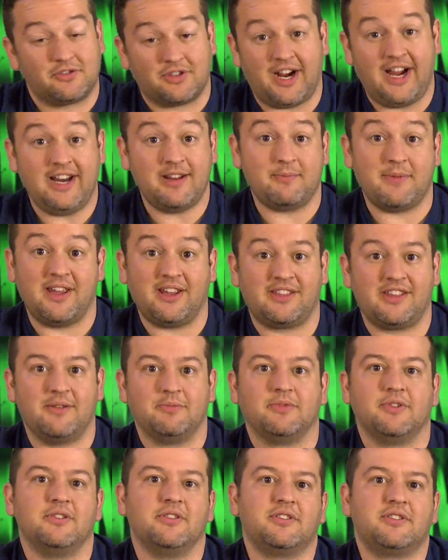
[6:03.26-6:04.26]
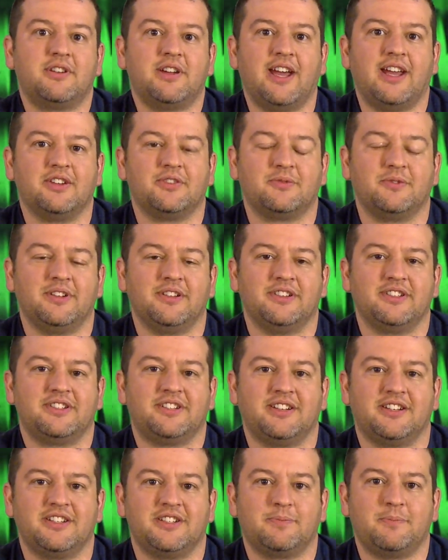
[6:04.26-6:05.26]
try to make them look as
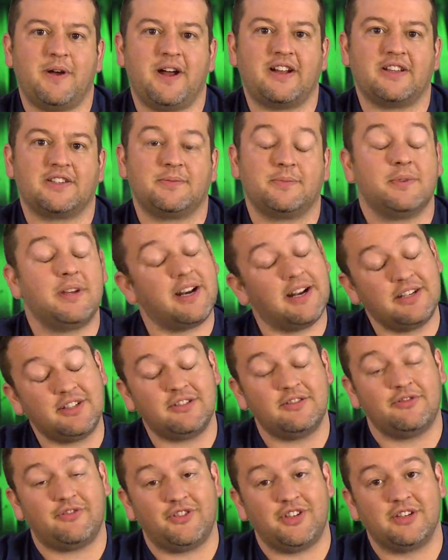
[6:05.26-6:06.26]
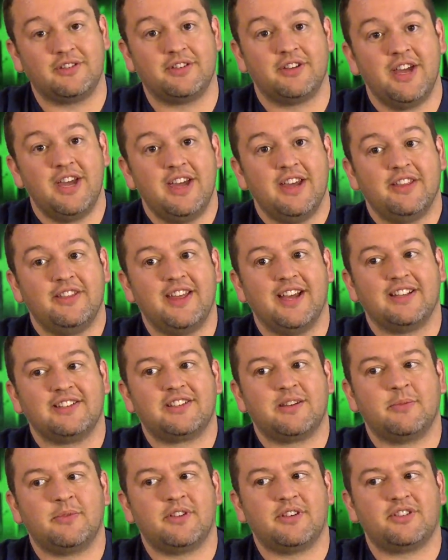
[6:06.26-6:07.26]
realistic as possible. And I do feel that
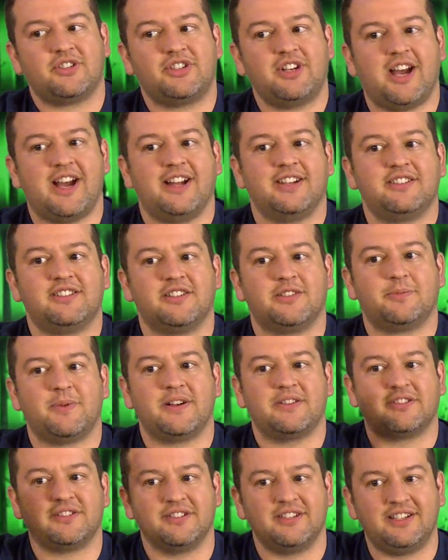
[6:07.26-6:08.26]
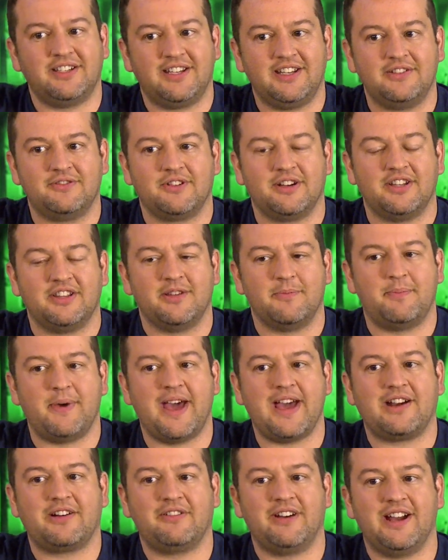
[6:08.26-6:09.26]
some of the shots, especially Ghidra in the
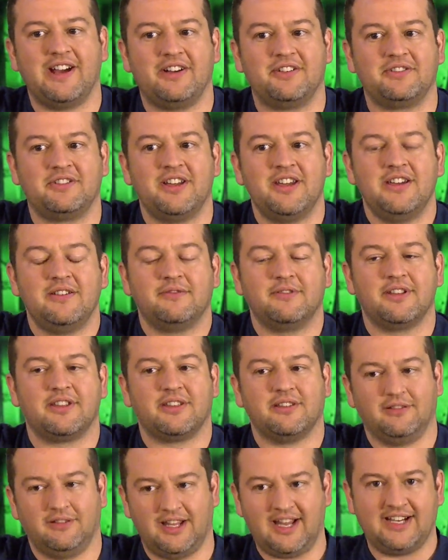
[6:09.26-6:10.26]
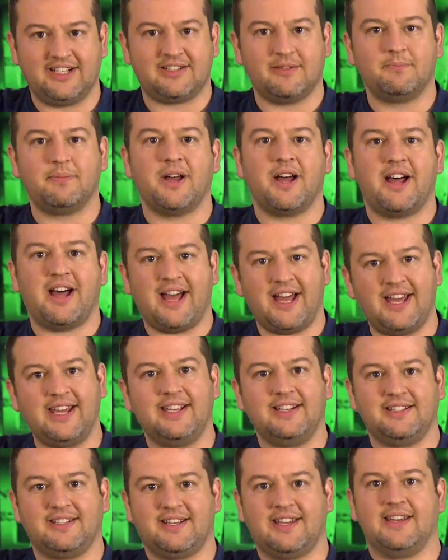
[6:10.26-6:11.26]
background with light
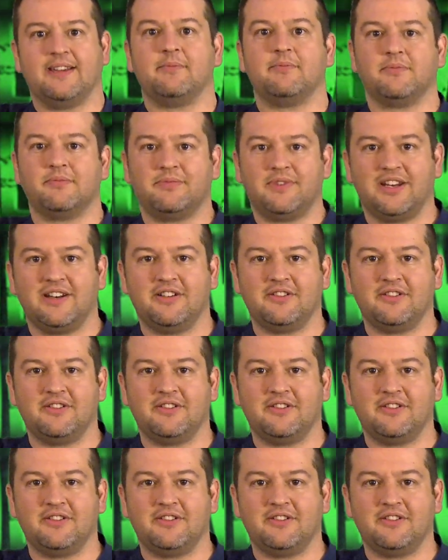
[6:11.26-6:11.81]
behind him,